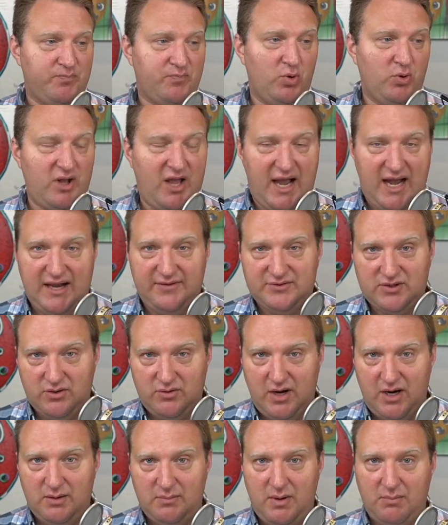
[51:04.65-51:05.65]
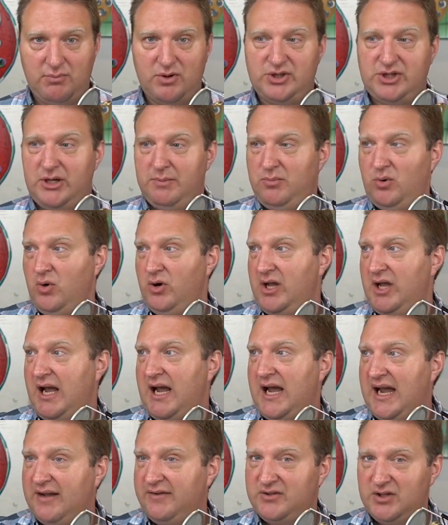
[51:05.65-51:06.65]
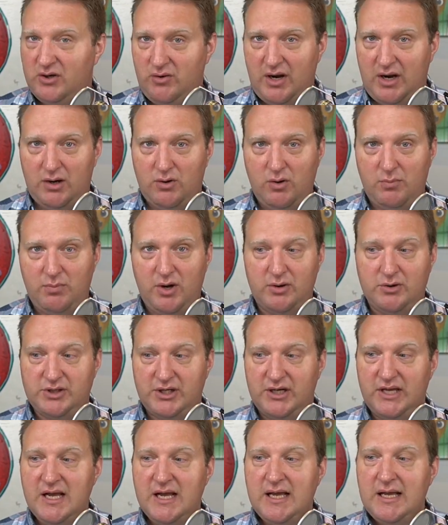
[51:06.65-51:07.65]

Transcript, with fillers: or you have to create a membership or you have to create a group coaching.